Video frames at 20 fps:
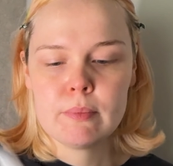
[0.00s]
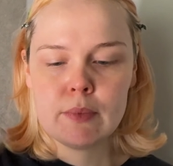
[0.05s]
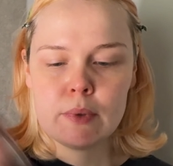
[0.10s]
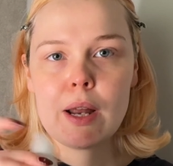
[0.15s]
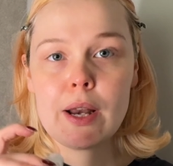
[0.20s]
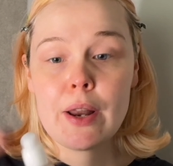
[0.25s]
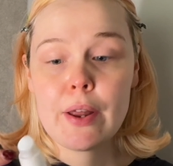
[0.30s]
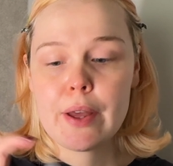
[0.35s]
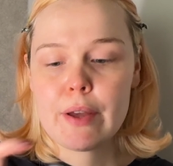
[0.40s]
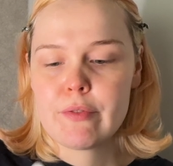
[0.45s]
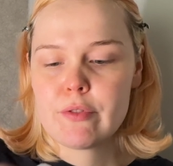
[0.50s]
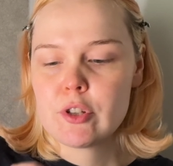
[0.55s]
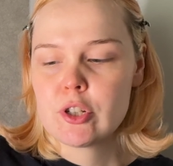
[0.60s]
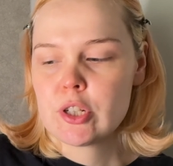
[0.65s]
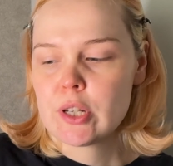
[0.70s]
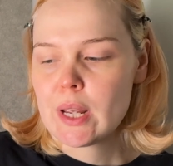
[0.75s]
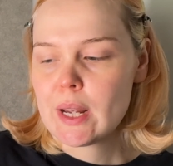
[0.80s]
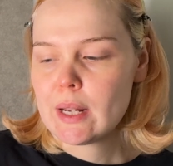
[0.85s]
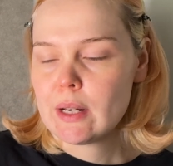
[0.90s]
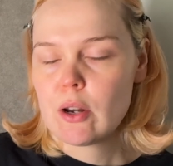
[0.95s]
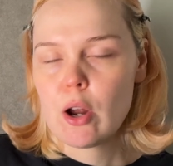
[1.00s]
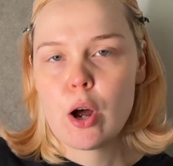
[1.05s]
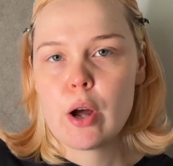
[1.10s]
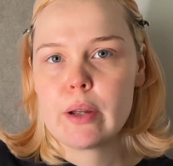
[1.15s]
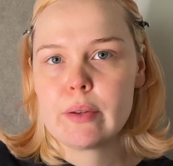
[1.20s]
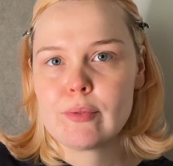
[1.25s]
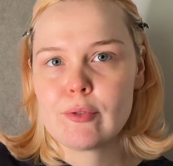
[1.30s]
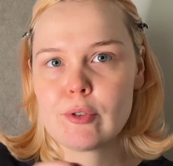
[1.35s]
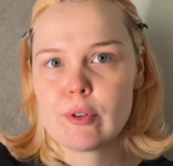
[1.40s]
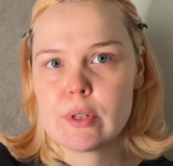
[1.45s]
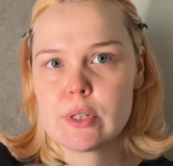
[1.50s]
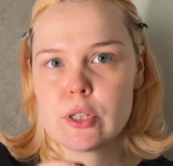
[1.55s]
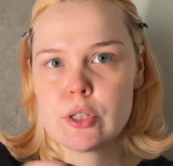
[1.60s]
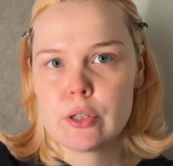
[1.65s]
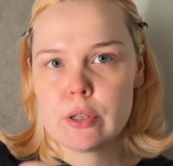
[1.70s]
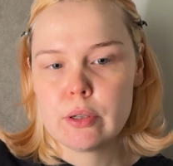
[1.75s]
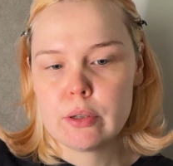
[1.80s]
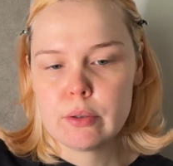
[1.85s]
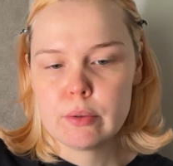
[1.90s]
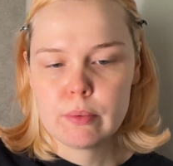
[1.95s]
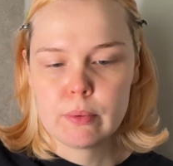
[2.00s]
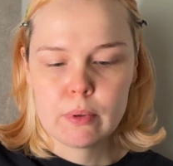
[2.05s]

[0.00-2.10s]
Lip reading: and I have the shade Ivory too.